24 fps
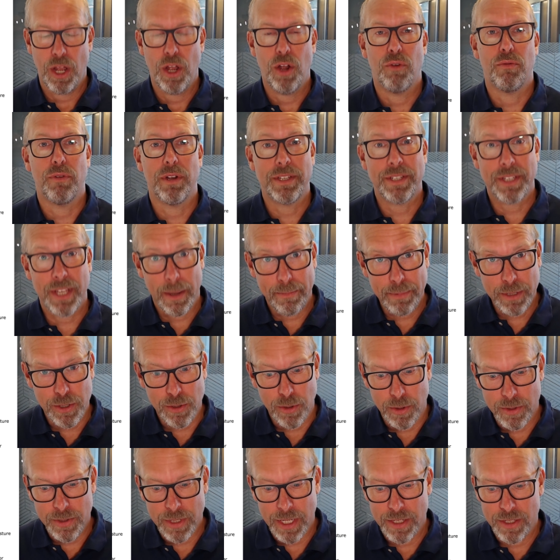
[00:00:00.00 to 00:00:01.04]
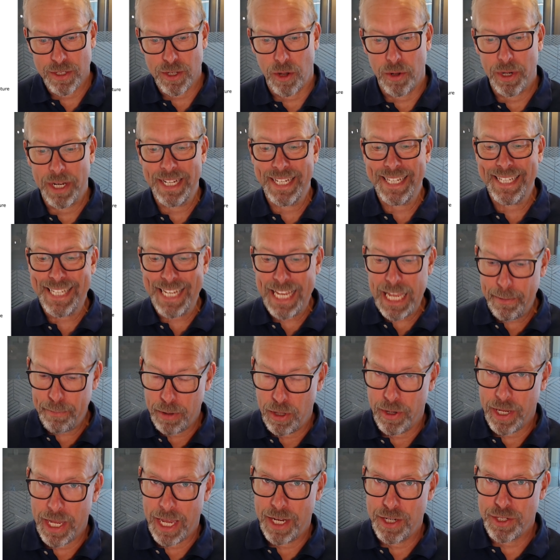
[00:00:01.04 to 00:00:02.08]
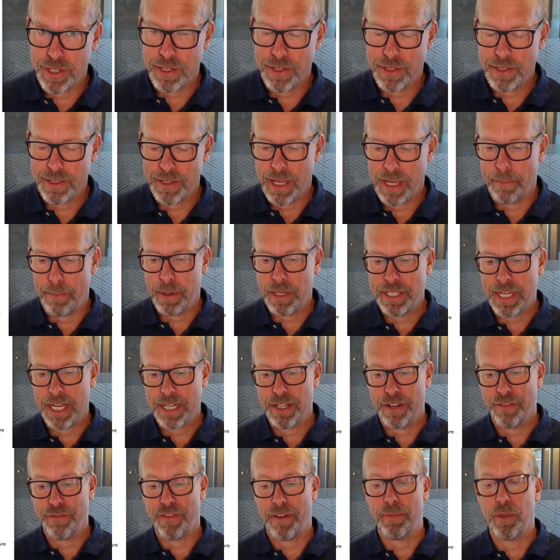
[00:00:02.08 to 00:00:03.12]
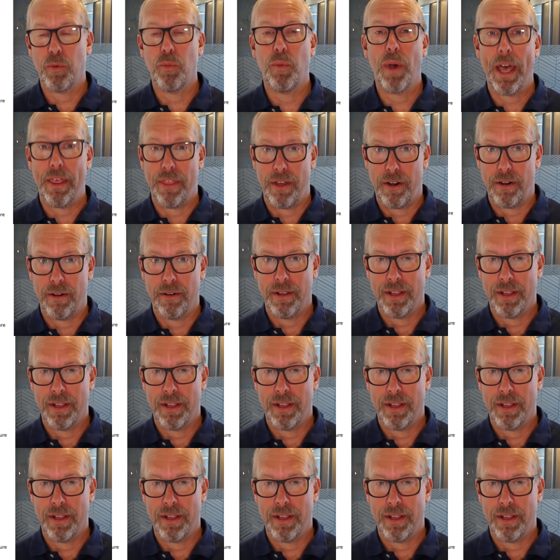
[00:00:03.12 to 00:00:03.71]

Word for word: Receptacles installed in damp locations and protected from the weather,